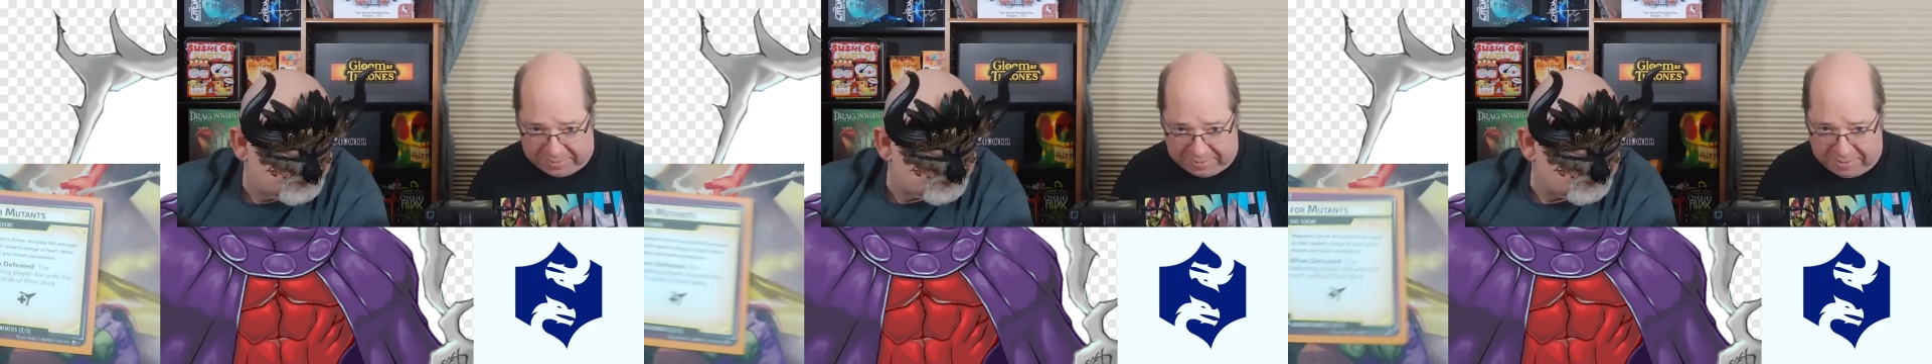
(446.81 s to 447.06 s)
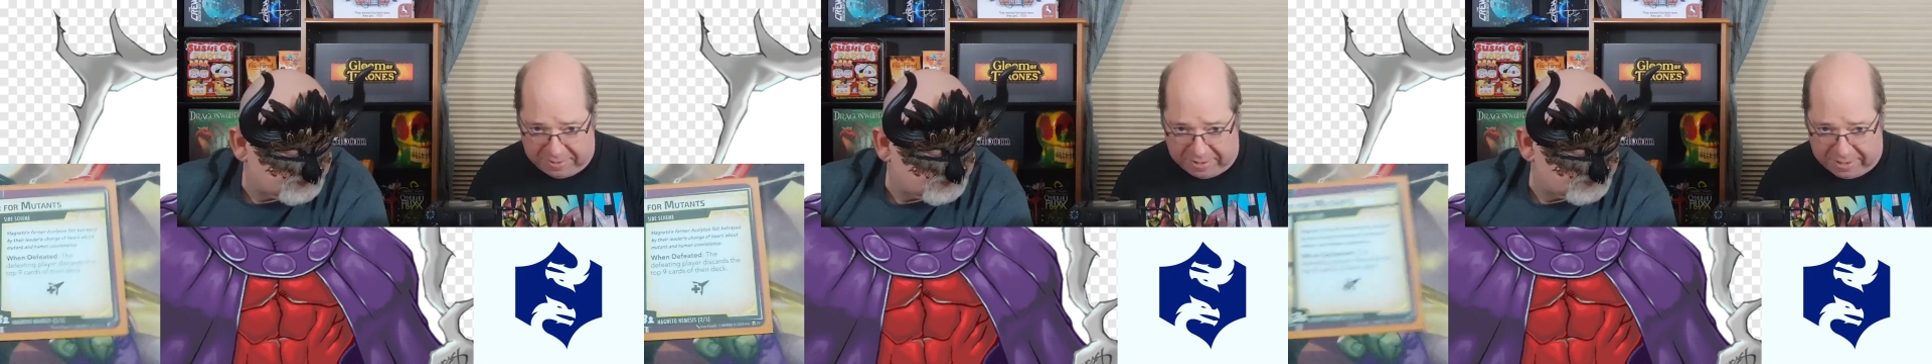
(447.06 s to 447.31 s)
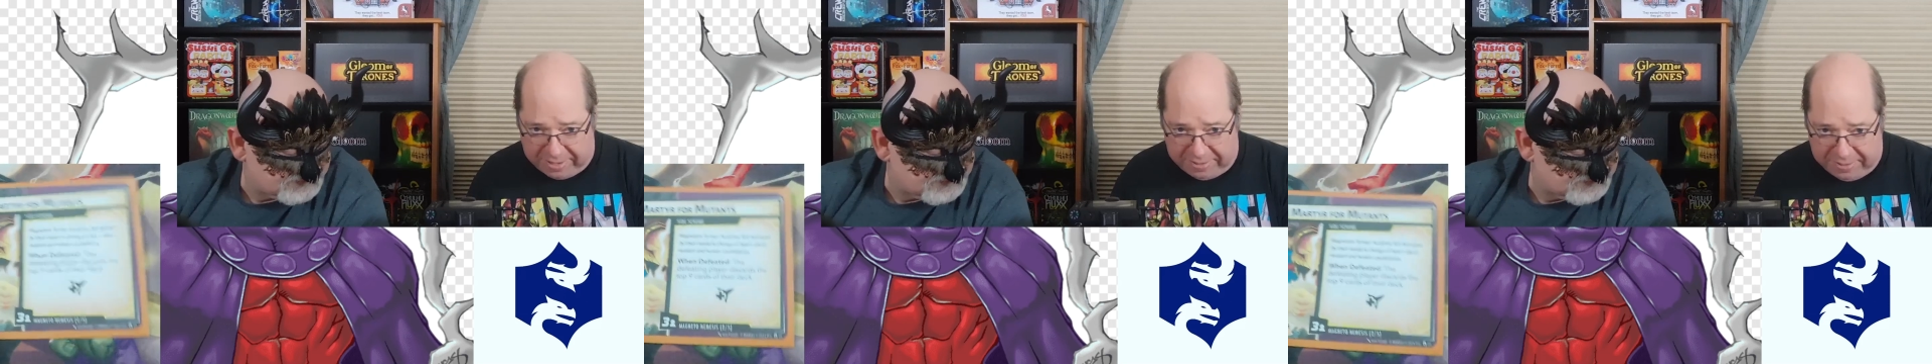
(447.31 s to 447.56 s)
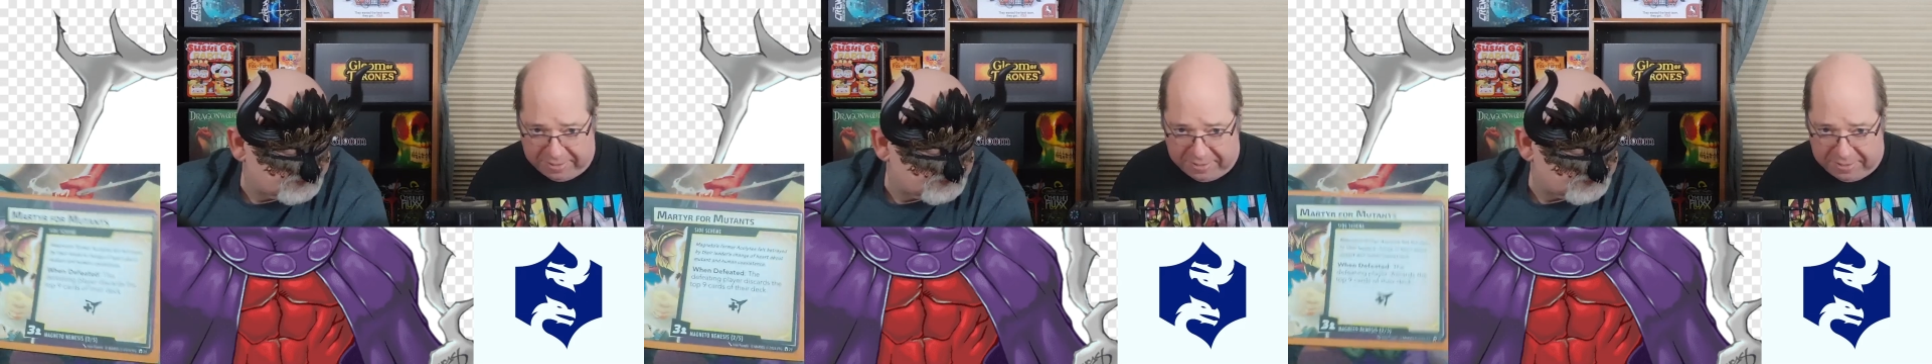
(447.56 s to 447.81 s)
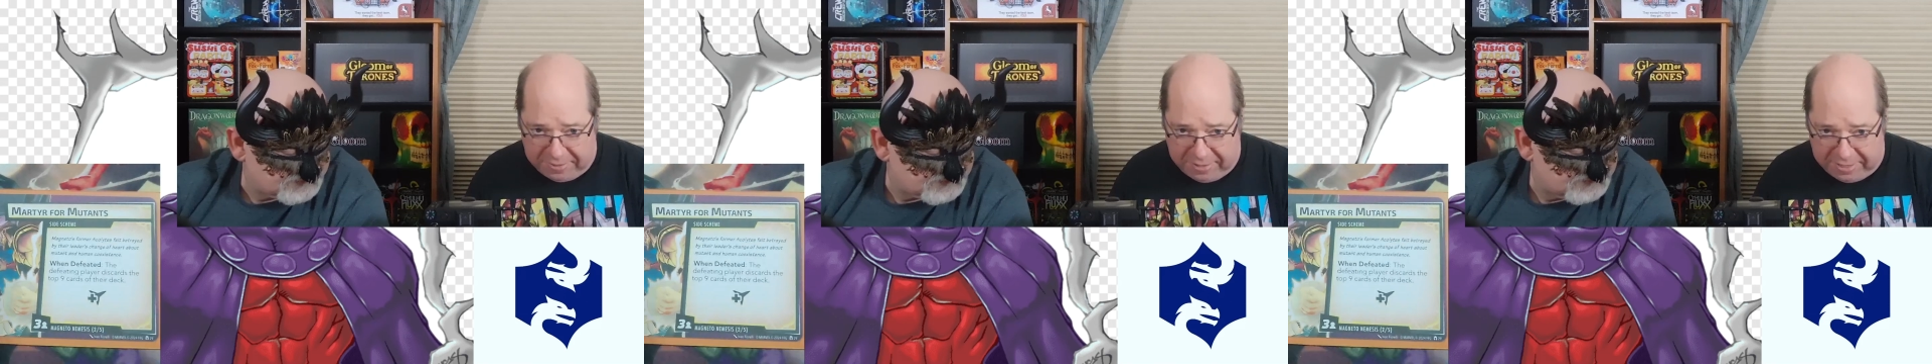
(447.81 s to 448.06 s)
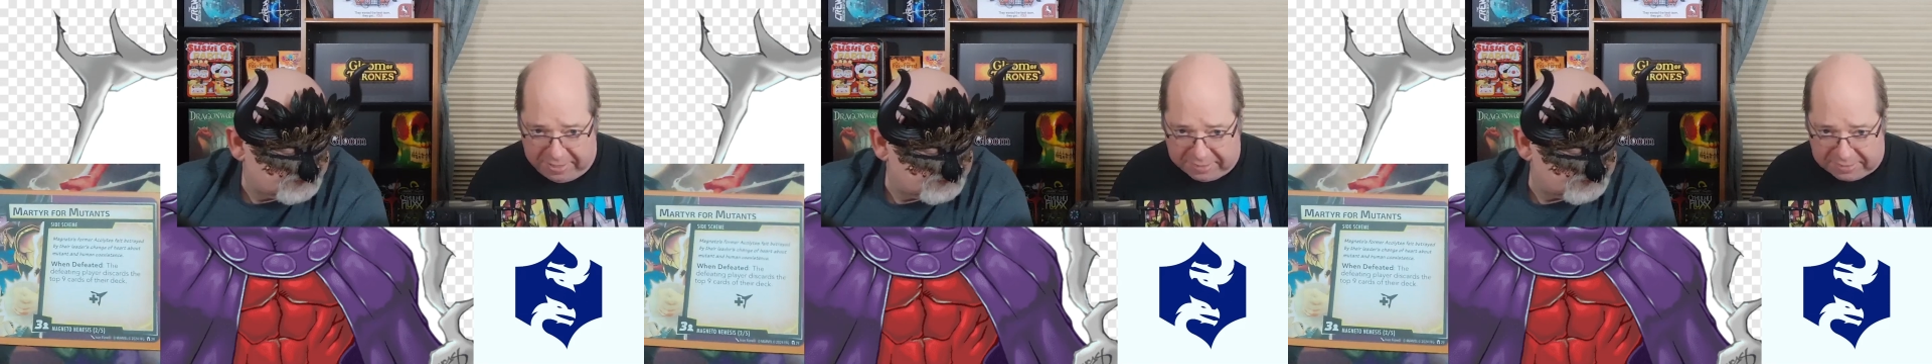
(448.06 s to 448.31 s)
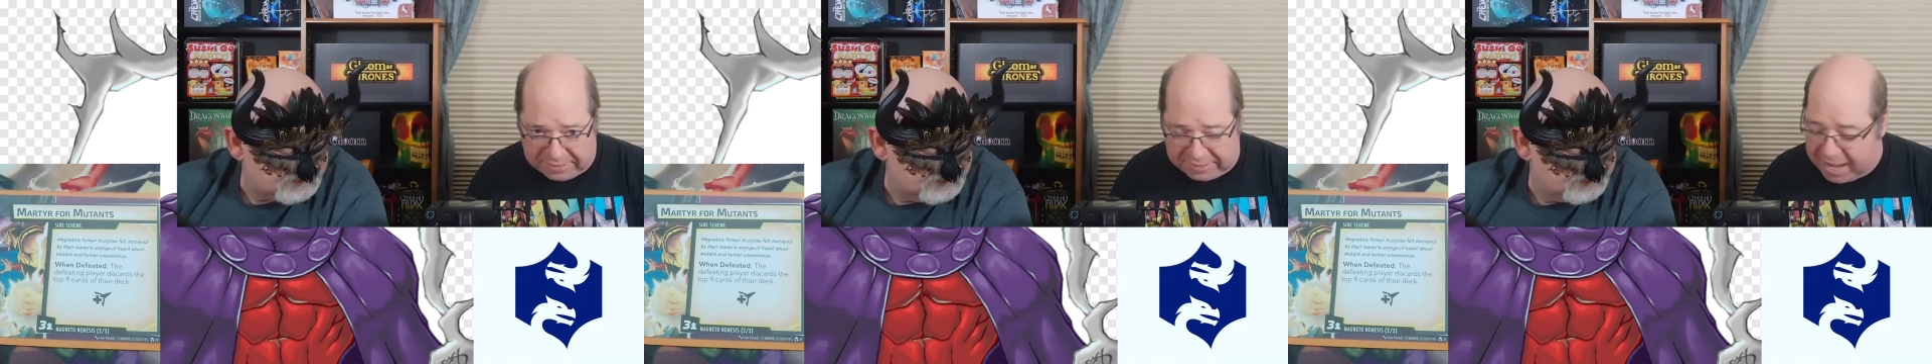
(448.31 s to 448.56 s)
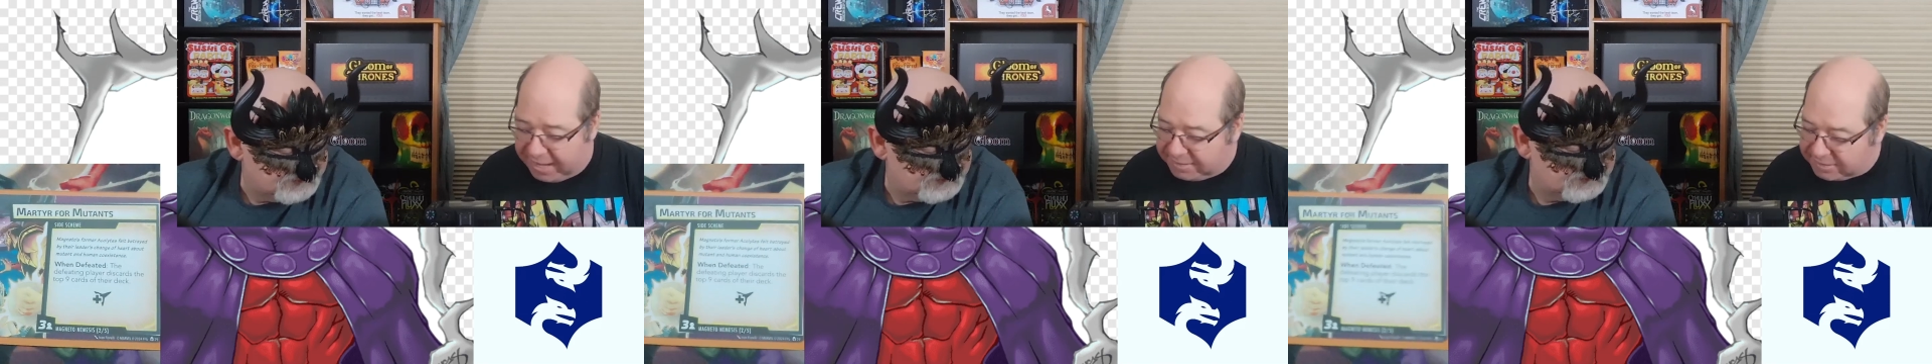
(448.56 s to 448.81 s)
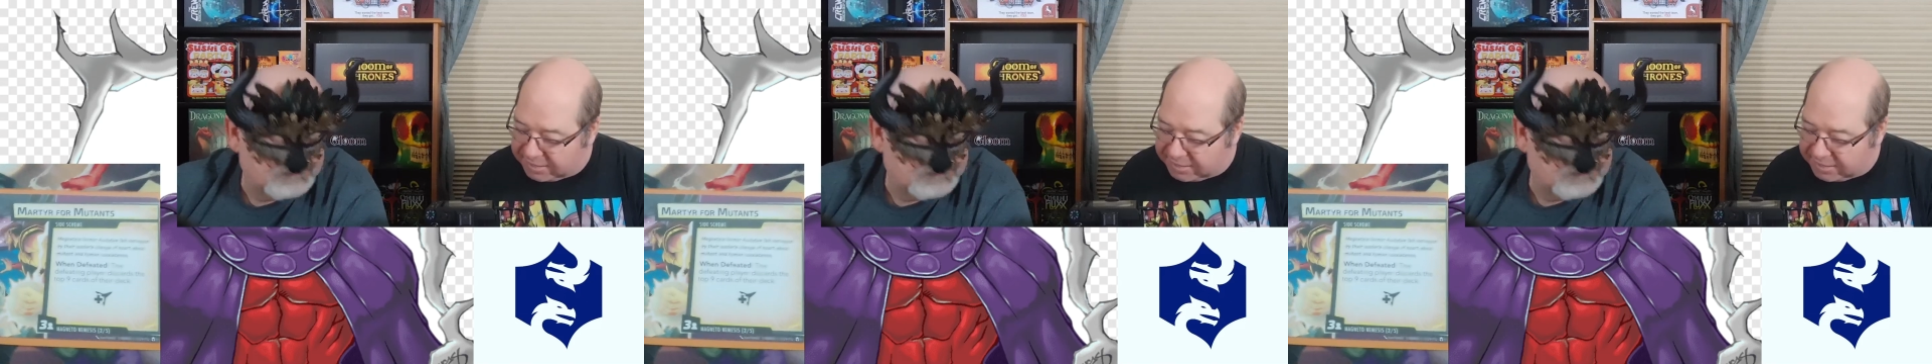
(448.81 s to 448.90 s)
All right. Then his side